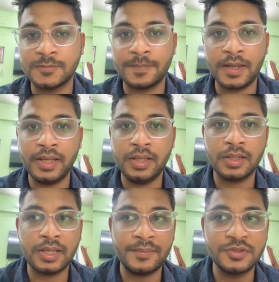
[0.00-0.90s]
I
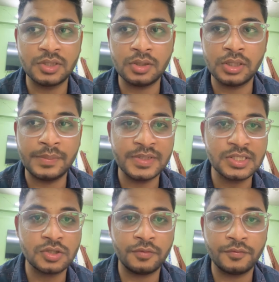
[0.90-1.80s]
capture images
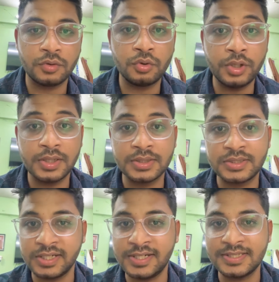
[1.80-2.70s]
of good
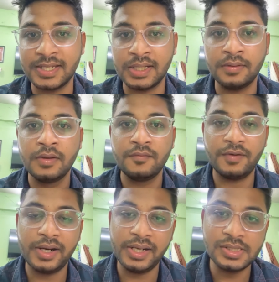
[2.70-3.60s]
CT scan
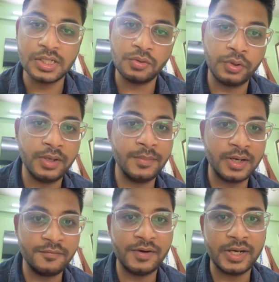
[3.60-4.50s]
findings and good MRI
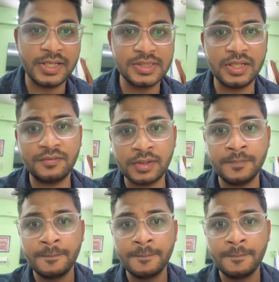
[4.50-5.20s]
findings, and even